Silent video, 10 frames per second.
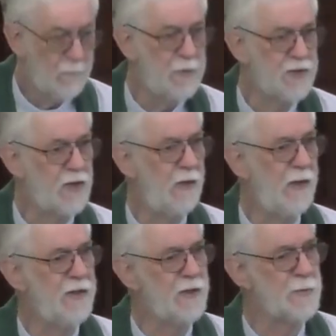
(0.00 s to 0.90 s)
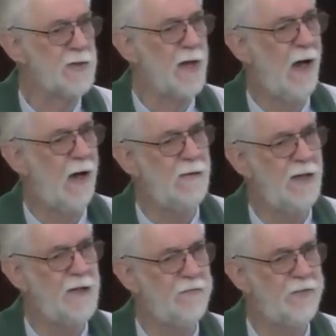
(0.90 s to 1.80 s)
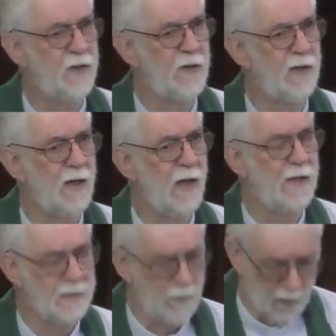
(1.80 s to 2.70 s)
But surely this was only for a little